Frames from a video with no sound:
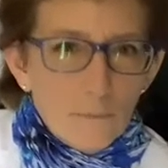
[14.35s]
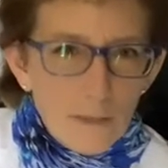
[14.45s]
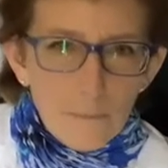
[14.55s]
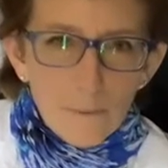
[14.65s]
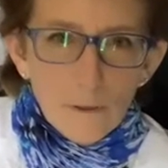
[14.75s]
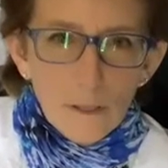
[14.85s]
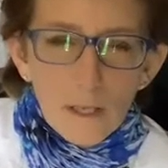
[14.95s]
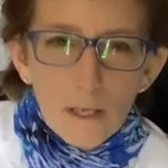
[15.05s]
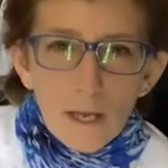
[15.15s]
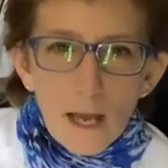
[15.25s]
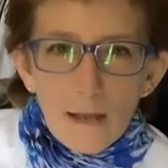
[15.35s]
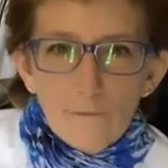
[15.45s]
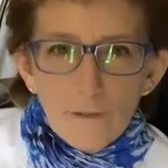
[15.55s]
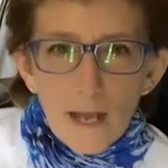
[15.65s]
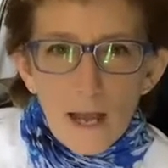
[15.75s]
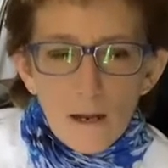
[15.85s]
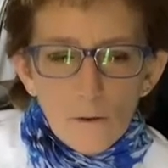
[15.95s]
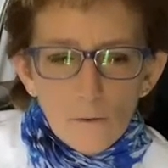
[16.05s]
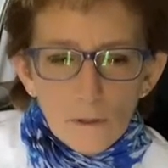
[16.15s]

people. I've now